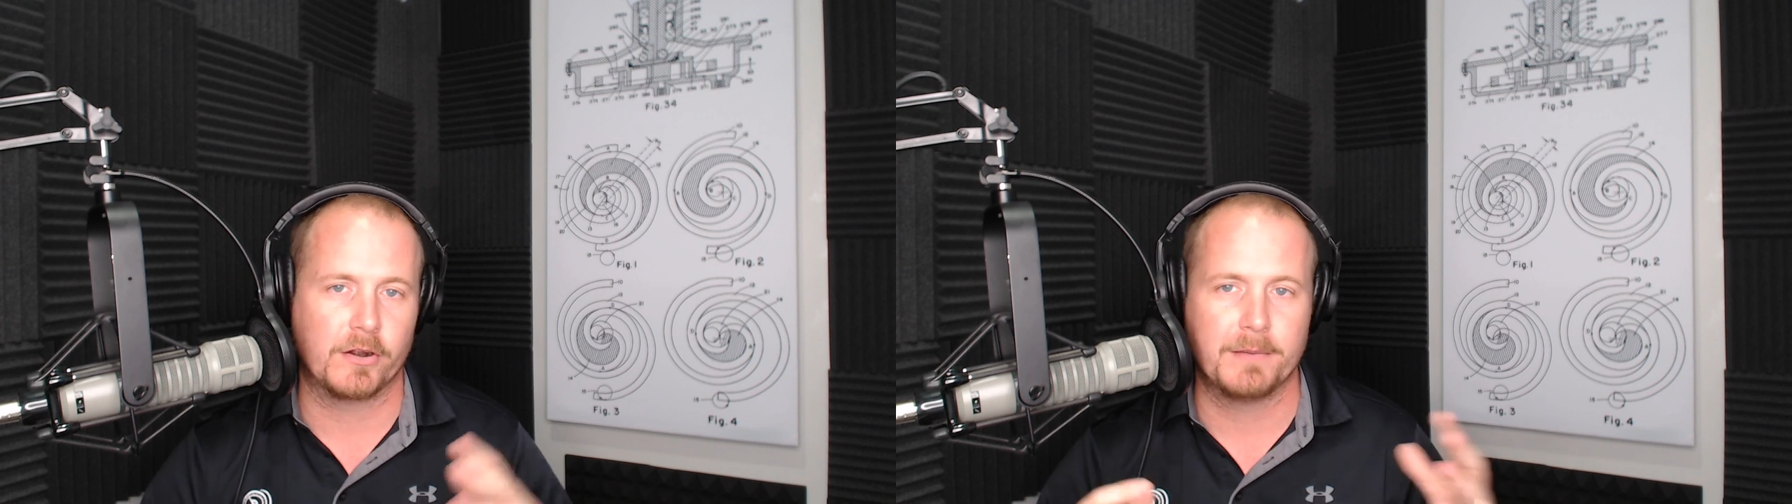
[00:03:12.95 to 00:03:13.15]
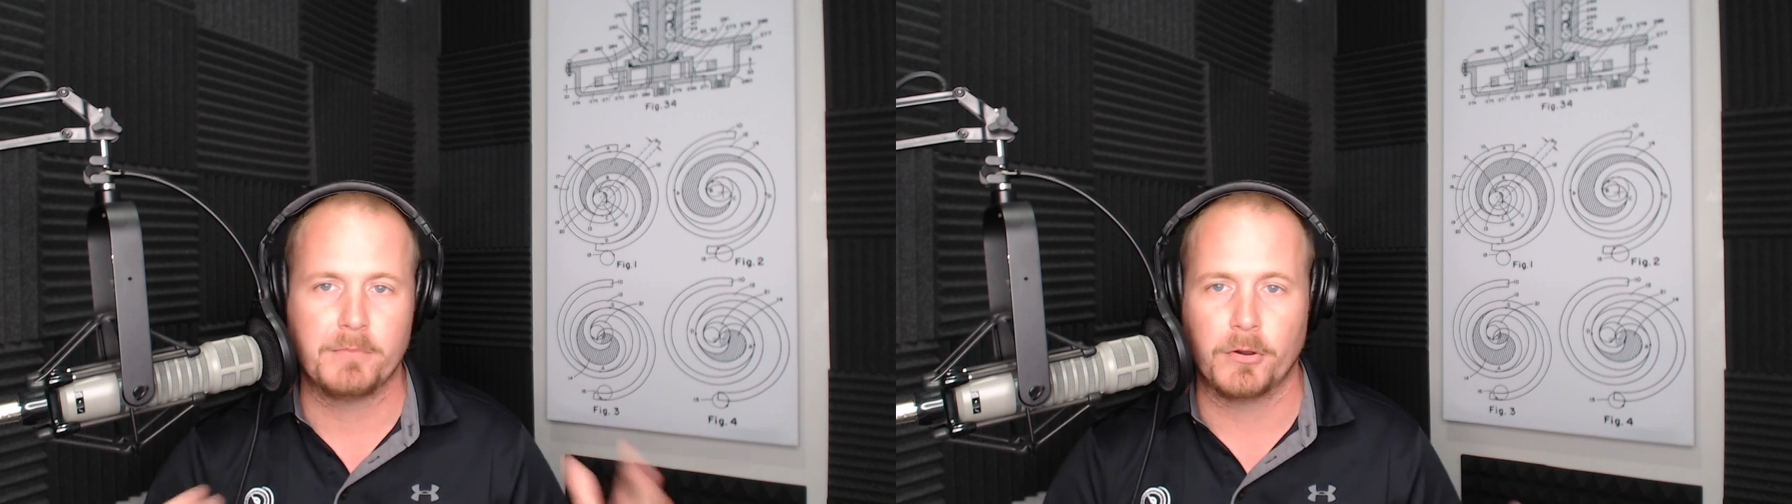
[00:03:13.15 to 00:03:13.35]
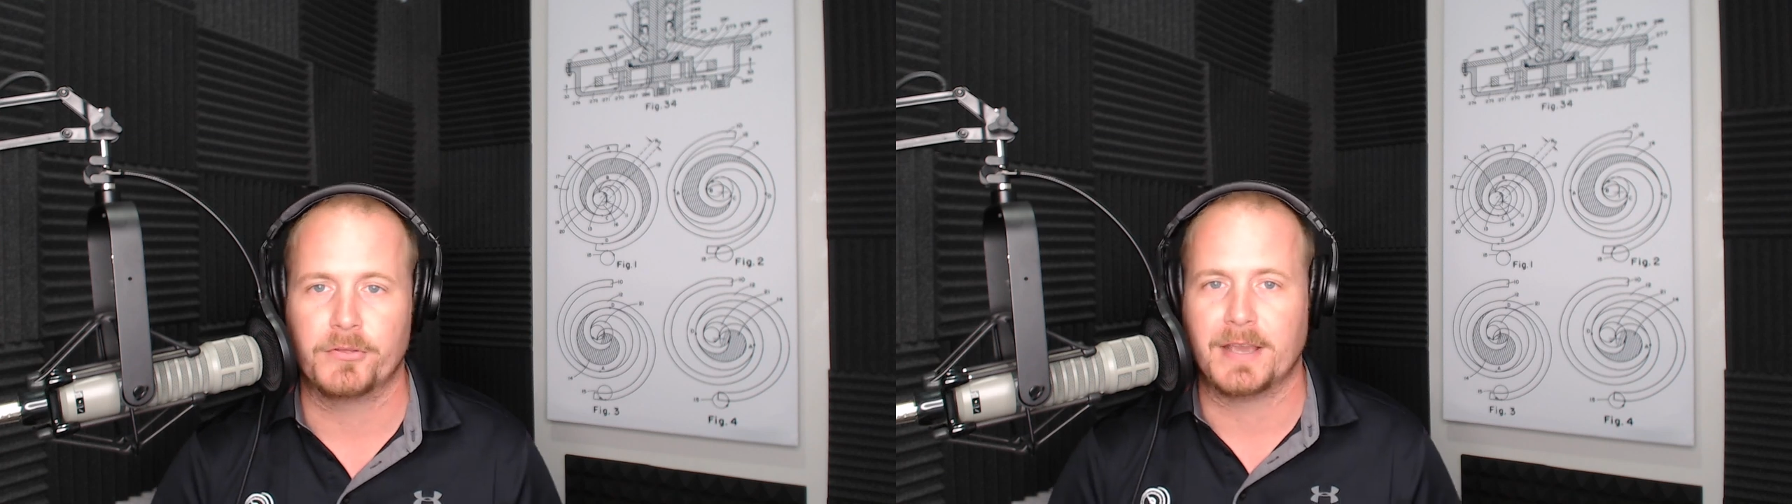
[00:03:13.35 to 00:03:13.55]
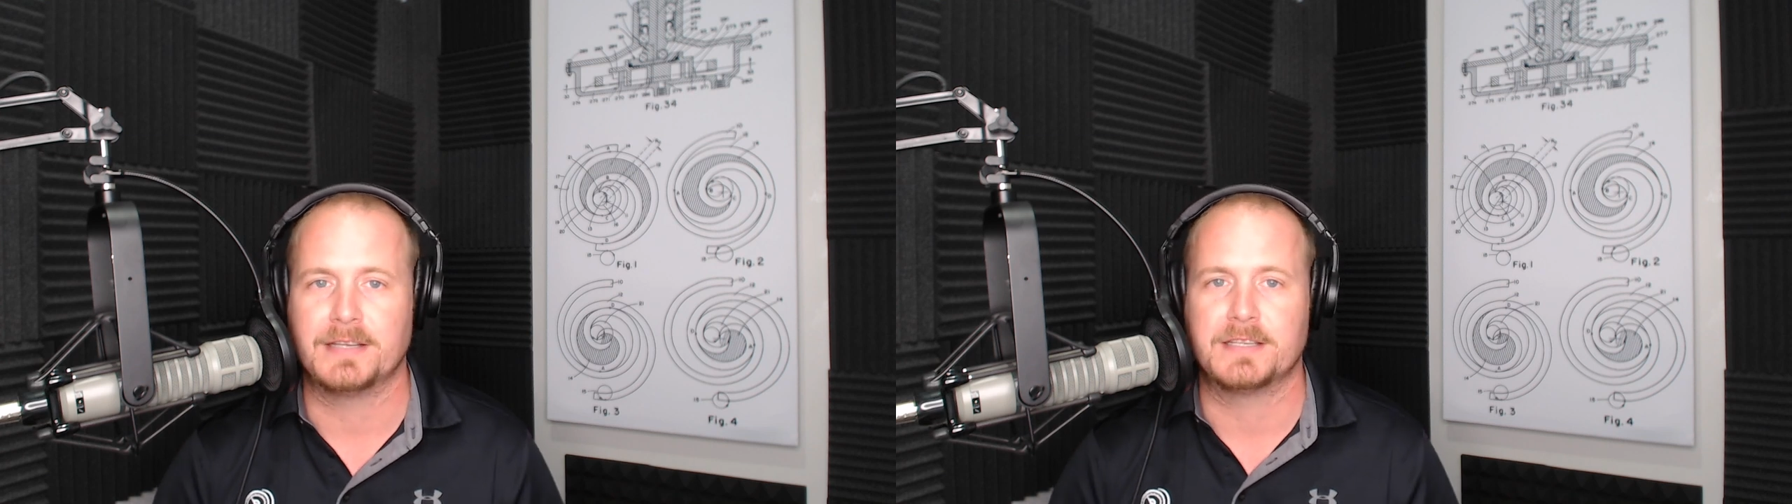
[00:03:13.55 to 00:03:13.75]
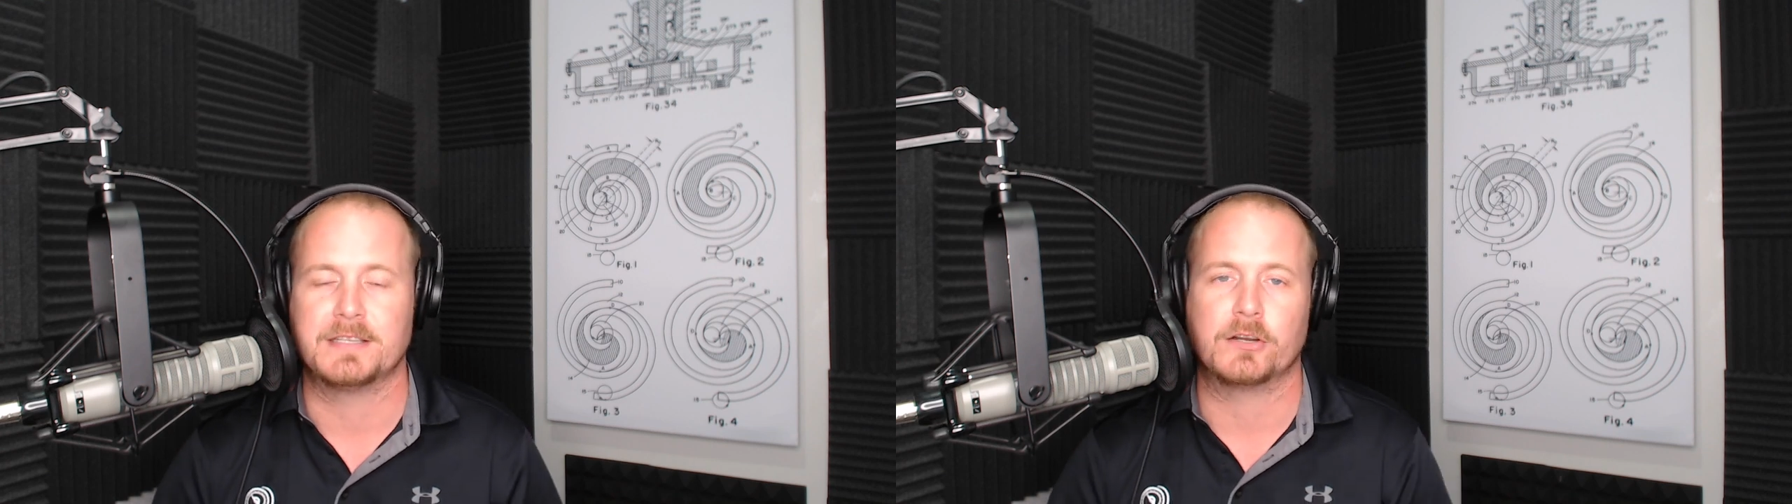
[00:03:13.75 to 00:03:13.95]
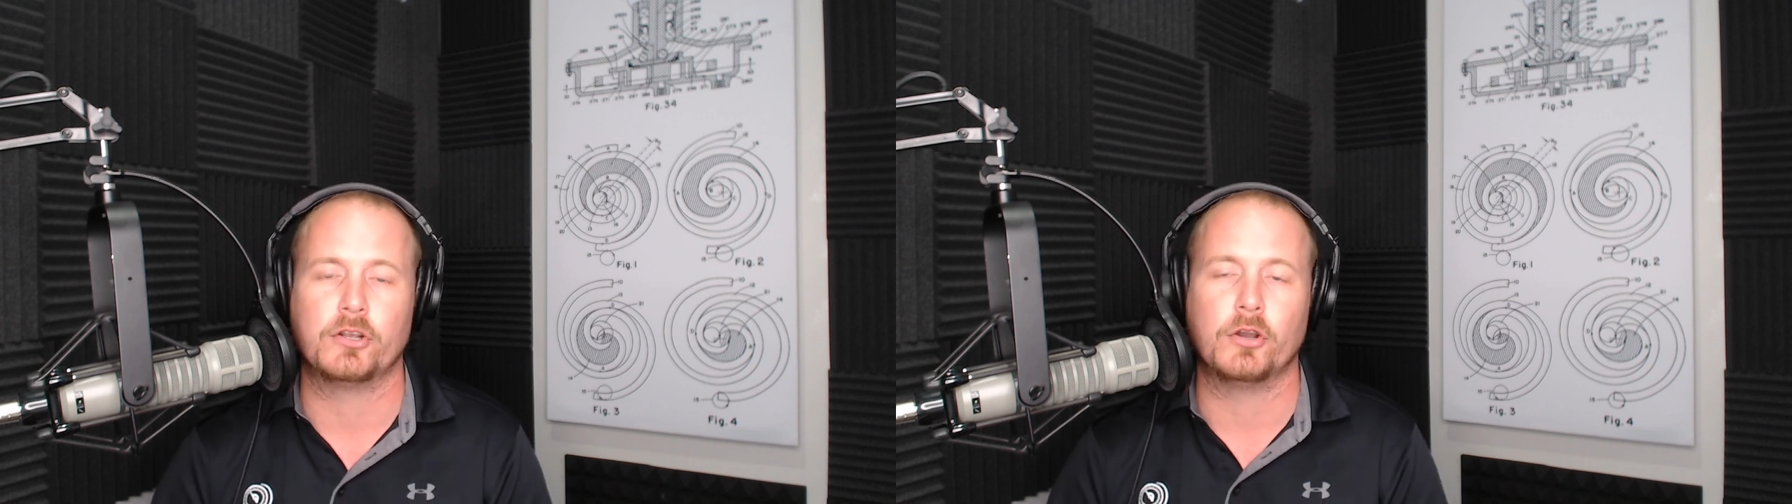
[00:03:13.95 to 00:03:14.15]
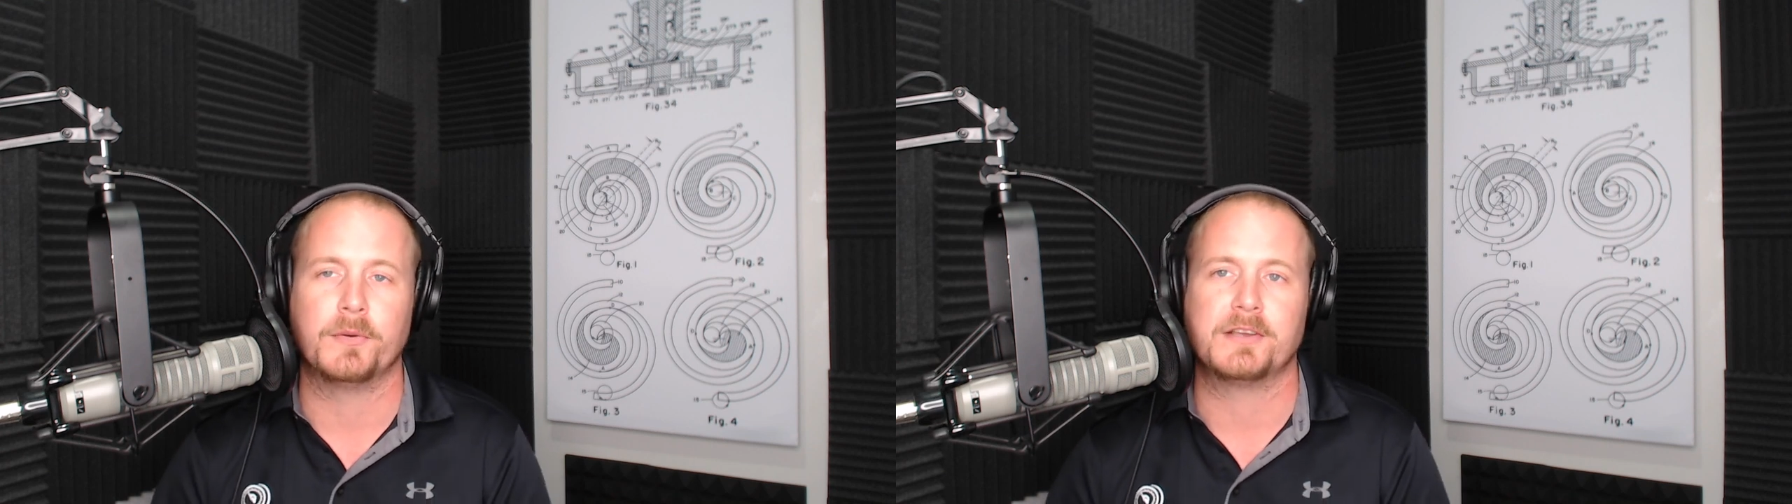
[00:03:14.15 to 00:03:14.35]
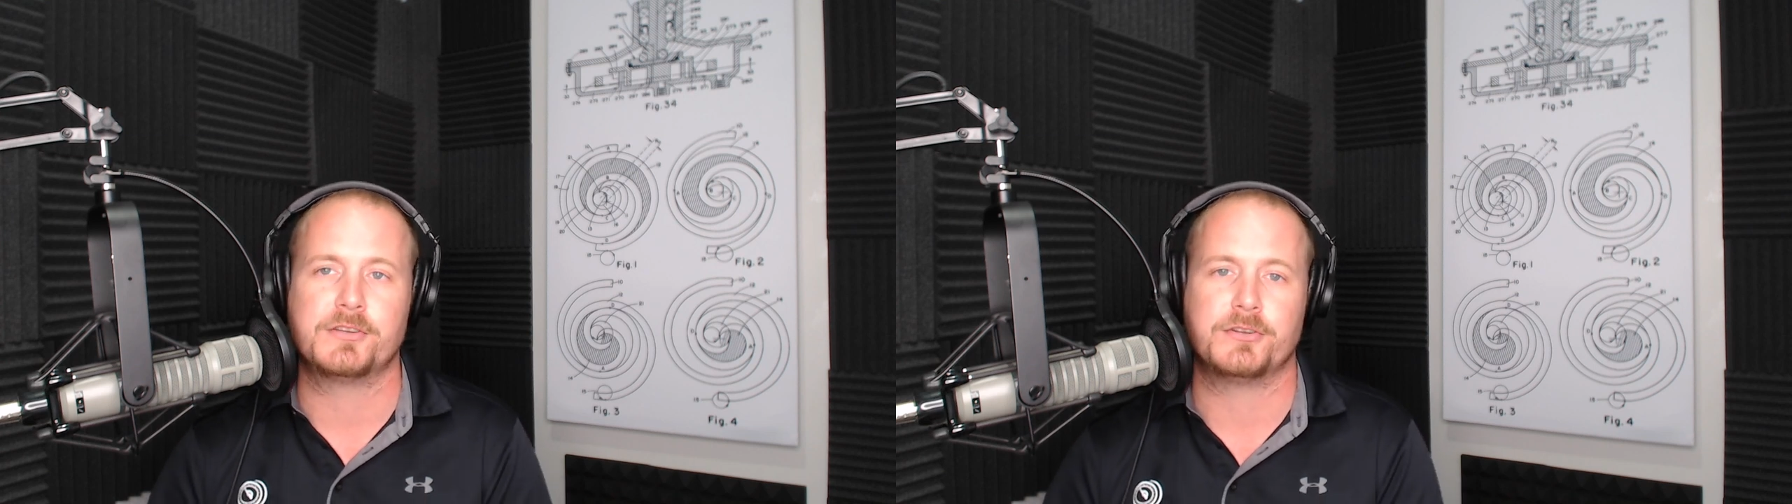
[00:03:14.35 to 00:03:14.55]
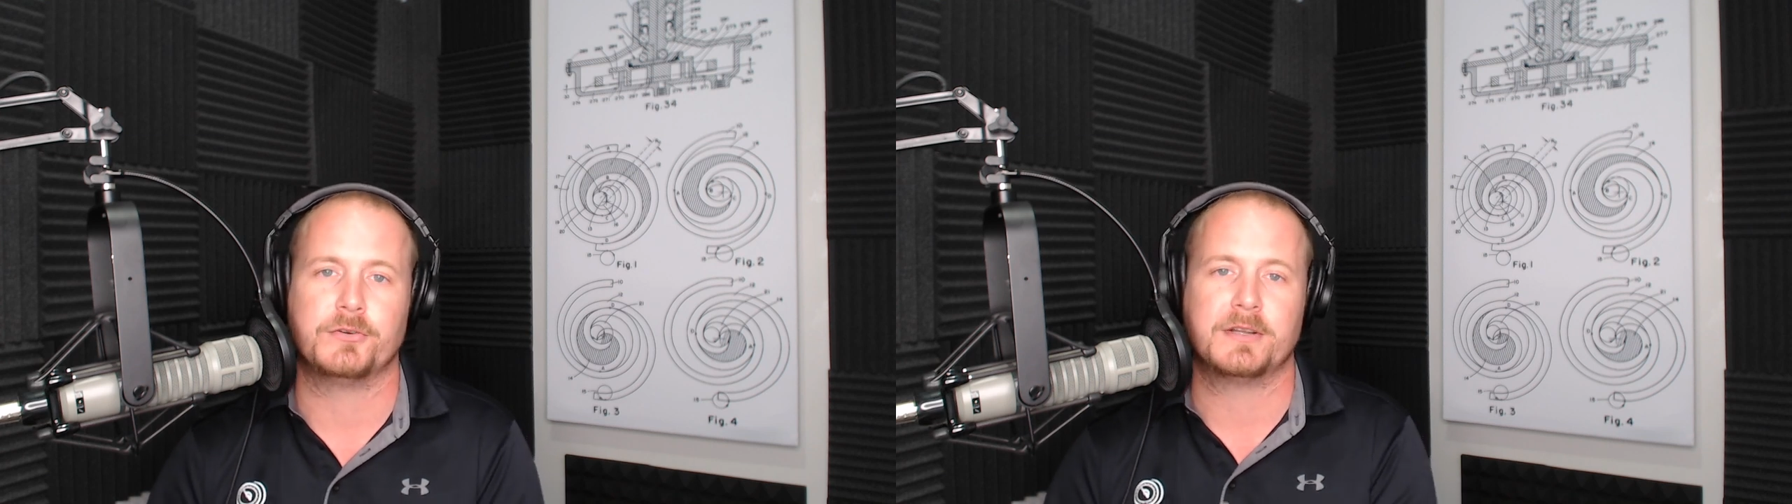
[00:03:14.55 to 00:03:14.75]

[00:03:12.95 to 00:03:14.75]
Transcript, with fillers: in both cases, they're going to,